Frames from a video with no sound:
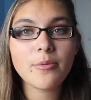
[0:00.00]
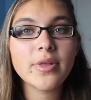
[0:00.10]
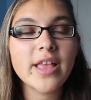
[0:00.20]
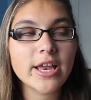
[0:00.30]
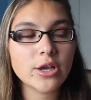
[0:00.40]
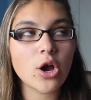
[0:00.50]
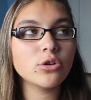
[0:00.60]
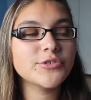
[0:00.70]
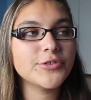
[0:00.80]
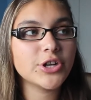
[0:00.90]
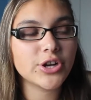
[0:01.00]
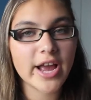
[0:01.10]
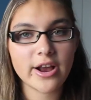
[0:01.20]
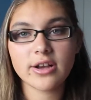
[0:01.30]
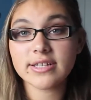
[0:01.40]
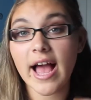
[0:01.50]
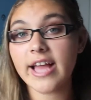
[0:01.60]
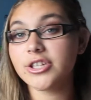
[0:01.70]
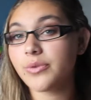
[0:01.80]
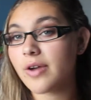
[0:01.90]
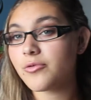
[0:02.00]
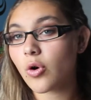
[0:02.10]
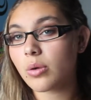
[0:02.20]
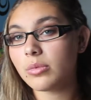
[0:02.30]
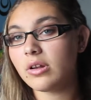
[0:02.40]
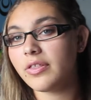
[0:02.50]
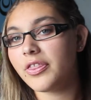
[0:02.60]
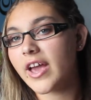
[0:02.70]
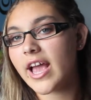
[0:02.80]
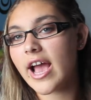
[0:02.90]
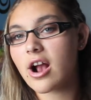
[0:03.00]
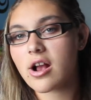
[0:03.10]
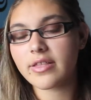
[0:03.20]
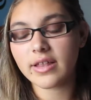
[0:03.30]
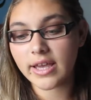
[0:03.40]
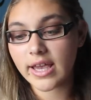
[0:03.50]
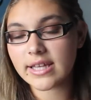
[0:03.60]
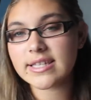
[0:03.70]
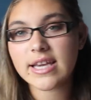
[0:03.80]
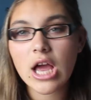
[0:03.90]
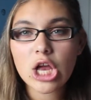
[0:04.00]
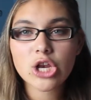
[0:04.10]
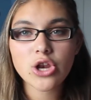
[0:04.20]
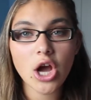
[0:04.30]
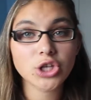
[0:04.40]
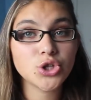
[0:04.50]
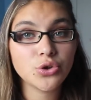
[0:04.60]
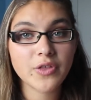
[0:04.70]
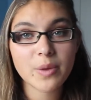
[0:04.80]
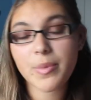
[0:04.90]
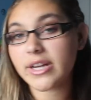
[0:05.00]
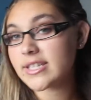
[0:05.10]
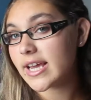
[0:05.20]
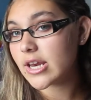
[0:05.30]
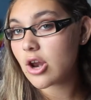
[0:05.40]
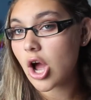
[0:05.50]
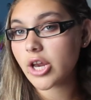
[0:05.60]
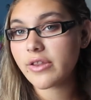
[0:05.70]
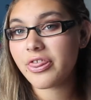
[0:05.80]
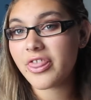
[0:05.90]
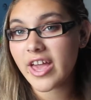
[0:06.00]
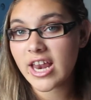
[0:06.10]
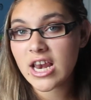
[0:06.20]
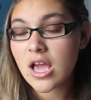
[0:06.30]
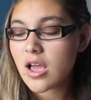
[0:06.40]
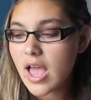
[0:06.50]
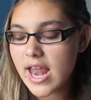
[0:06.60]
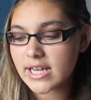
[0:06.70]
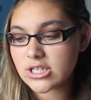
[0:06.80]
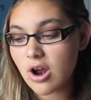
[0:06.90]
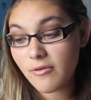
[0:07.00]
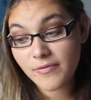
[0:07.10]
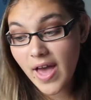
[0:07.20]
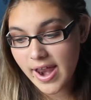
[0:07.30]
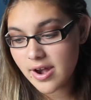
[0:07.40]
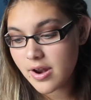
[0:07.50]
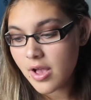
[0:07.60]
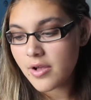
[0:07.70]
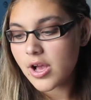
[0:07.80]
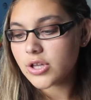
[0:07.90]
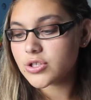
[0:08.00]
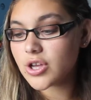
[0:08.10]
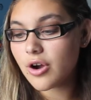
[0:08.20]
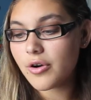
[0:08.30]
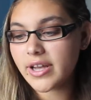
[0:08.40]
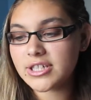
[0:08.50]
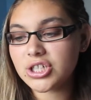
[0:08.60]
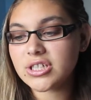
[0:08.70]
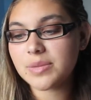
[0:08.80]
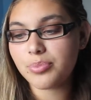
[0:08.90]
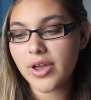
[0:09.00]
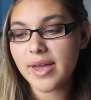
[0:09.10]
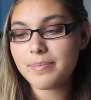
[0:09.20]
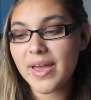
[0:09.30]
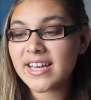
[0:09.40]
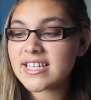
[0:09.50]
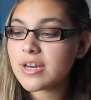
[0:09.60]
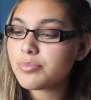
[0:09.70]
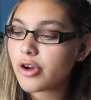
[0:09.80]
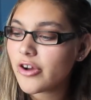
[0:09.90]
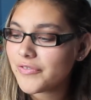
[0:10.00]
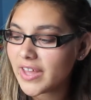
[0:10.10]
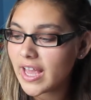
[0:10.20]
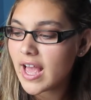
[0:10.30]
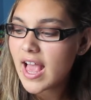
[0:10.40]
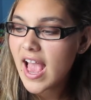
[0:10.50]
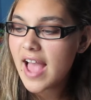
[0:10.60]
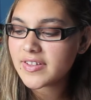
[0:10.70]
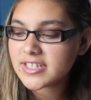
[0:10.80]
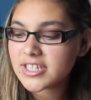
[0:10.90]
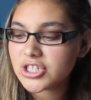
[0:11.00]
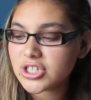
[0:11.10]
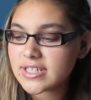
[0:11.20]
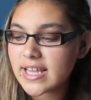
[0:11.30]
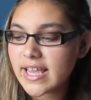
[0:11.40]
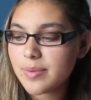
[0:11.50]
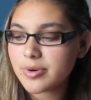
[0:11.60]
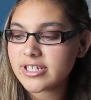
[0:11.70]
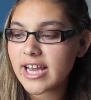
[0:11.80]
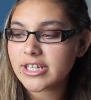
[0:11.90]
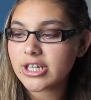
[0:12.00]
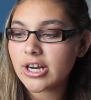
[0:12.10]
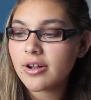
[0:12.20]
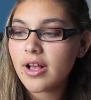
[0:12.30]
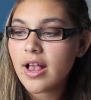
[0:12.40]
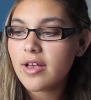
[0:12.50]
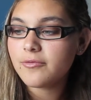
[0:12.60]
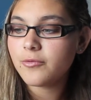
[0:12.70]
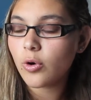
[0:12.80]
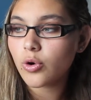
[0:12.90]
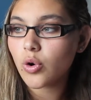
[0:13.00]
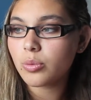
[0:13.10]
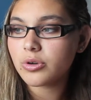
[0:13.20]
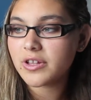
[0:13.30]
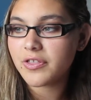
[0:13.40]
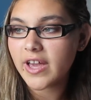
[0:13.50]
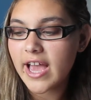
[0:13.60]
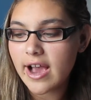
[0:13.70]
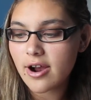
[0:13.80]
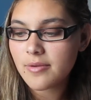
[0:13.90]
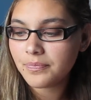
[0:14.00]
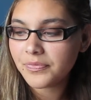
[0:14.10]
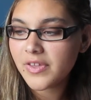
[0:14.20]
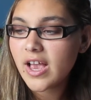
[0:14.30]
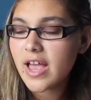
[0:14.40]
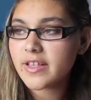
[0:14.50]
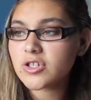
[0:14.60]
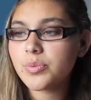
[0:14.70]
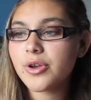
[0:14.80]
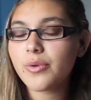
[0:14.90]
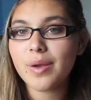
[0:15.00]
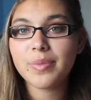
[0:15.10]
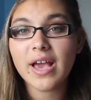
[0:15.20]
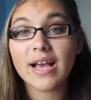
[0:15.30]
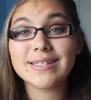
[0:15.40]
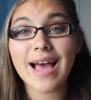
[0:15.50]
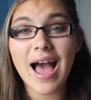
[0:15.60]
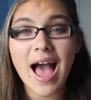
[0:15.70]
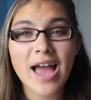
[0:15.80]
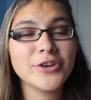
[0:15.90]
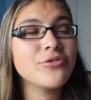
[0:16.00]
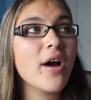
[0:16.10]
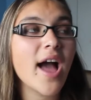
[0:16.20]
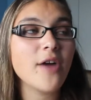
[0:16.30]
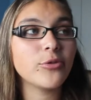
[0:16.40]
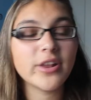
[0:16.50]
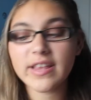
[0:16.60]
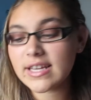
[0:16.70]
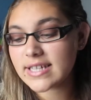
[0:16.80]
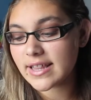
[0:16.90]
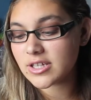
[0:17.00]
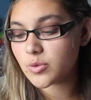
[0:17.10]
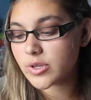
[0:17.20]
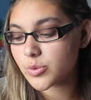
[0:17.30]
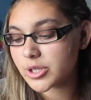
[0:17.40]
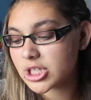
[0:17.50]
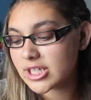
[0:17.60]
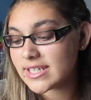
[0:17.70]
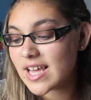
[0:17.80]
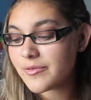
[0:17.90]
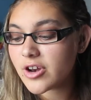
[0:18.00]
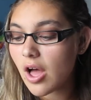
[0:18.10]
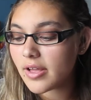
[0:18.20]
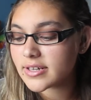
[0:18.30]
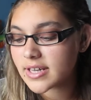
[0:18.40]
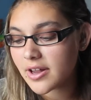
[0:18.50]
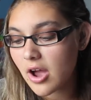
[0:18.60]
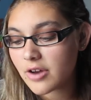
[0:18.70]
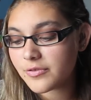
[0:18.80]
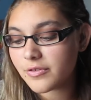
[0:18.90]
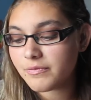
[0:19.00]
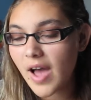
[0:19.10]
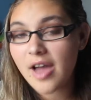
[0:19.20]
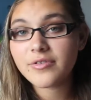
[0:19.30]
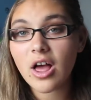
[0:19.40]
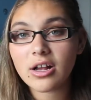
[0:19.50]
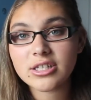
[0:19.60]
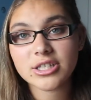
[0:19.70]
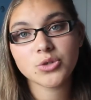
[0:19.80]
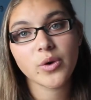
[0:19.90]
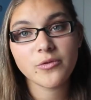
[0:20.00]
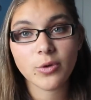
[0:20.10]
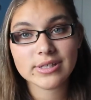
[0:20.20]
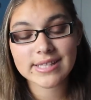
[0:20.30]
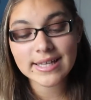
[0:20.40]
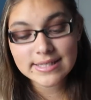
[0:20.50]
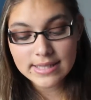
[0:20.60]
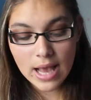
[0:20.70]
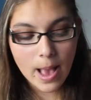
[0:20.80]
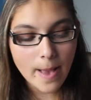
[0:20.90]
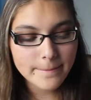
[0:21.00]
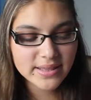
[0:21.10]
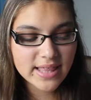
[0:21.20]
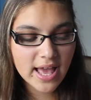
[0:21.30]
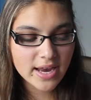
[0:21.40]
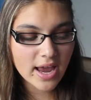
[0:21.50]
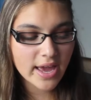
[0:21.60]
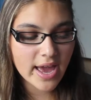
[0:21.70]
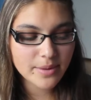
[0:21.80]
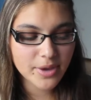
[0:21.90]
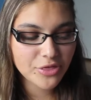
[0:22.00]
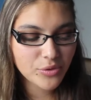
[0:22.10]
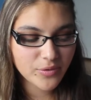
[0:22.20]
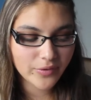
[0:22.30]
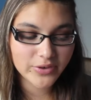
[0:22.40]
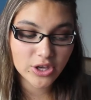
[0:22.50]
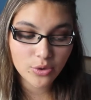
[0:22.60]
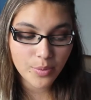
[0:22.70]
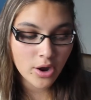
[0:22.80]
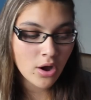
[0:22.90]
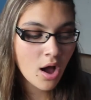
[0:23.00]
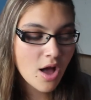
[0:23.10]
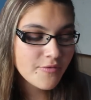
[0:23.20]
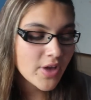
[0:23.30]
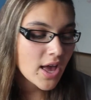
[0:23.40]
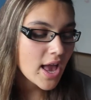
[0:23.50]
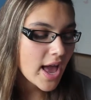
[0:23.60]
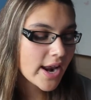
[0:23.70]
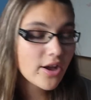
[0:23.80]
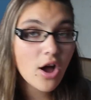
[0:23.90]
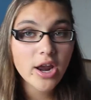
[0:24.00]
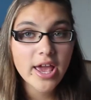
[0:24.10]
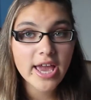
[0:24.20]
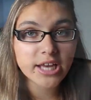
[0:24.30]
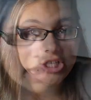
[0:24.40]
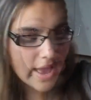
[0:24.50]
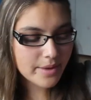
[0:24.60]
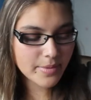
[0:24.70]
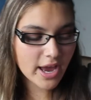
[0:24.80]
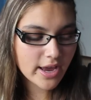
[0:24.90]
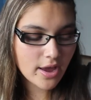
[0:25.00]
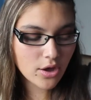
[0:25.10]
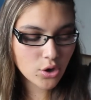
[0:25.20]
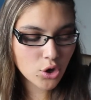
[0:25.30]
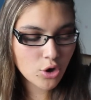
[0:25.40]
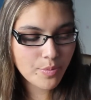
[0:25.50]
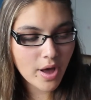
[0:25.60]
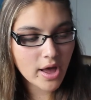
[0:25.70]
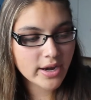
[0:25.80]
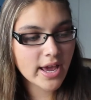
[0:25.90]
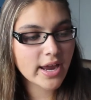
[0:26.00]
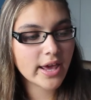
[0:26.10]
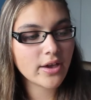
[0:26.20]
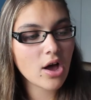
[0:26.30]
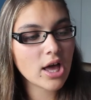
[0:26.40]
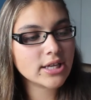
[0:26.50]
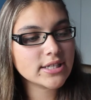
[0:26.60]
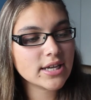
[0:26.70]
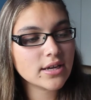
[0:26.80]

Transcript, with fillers: one that goes for your hair, because I do have normal and thick hair. The, like it's like not too thick, but it's like not thin and it's not fine. So it's just the Pantene Pro-V, and this is just the heat protector for normal to thick hair. And this will be great because I do not have one of these, and this was originally seven dollars and I got it for five dollars and twenty-four cents. But then I had my three fifty coupon off and I got a I had my coupon and I got